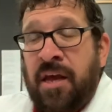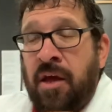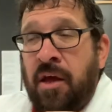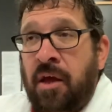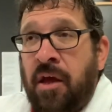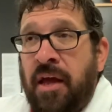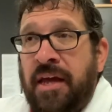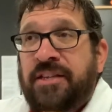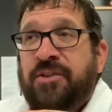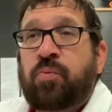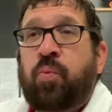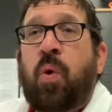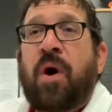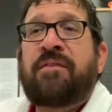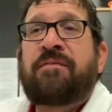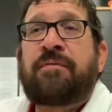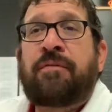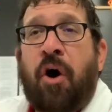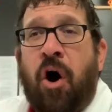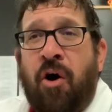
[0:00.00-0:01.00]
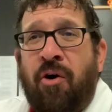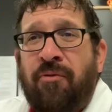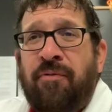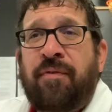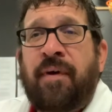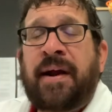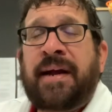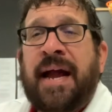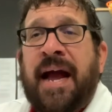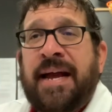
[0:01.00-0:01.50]
it's what all
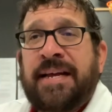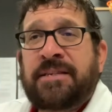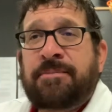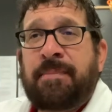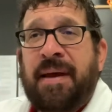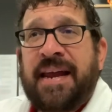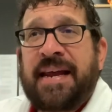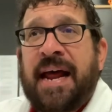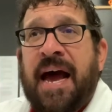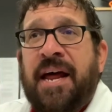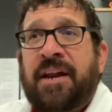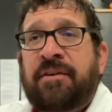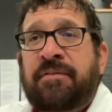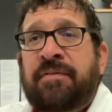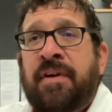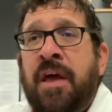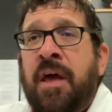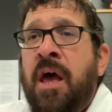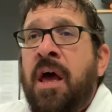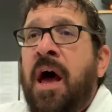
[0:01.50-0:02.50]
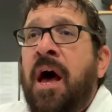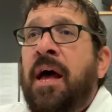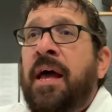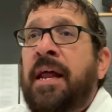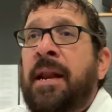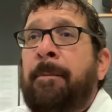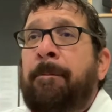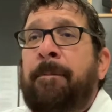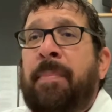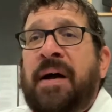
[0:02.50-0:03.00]
fungi is made out of, and
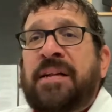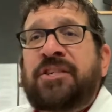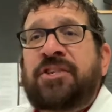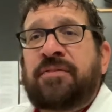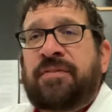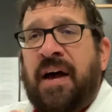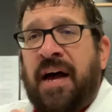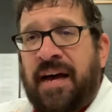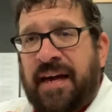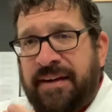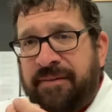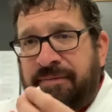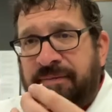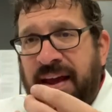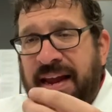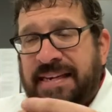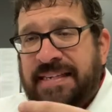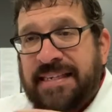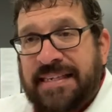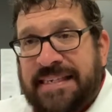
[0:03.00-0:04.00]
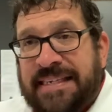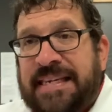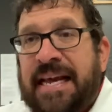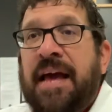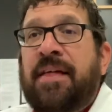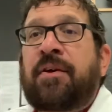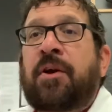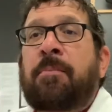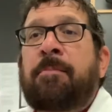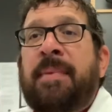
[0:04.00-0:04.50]
a bunch of hyphae
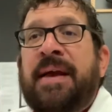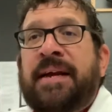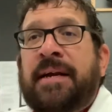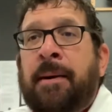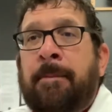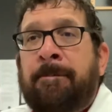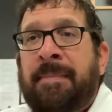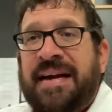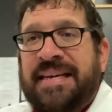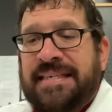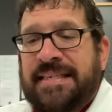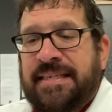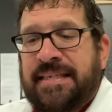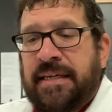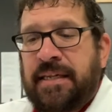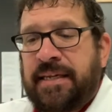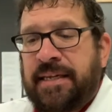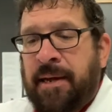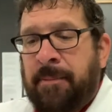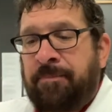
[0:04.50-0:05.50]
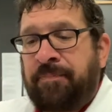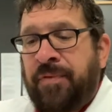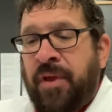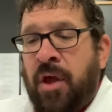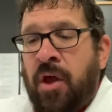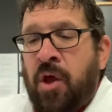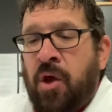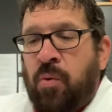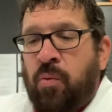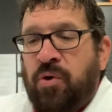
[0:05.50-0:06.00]
together make up mycelium,
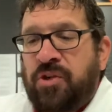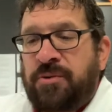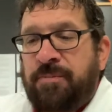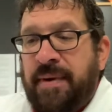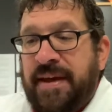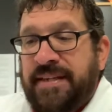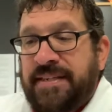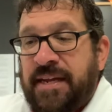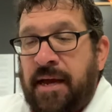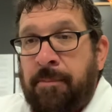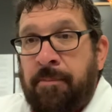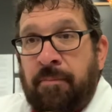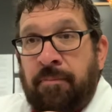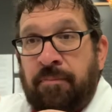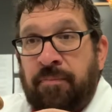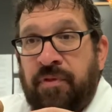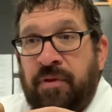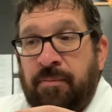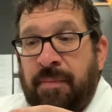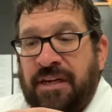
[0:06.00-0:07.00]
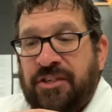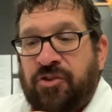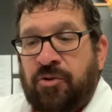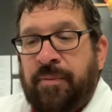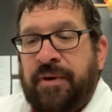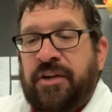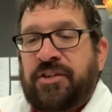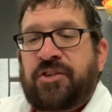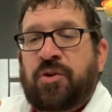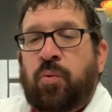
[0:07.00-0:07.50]
which makes up the mushroom
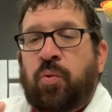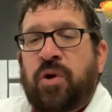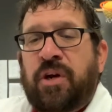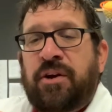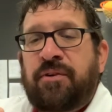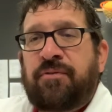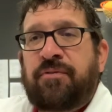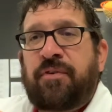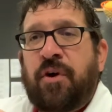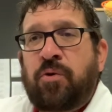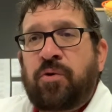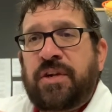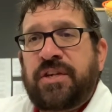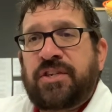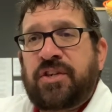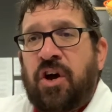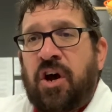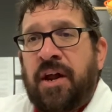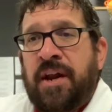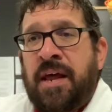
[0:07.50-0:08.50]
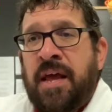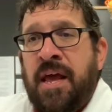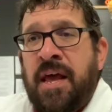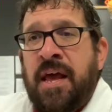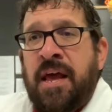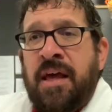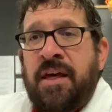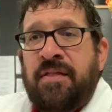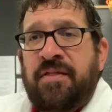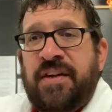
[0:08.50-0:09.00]
here. So we're going to focus on
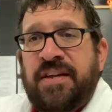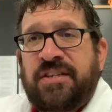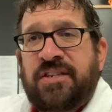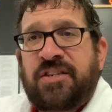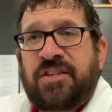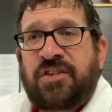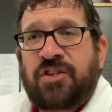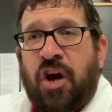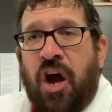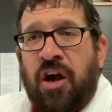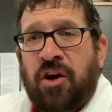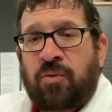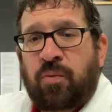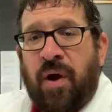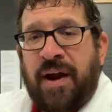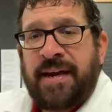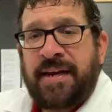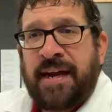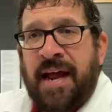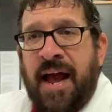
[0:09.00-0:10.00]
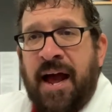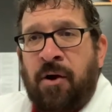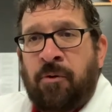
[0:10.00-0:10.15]
this stalk right now.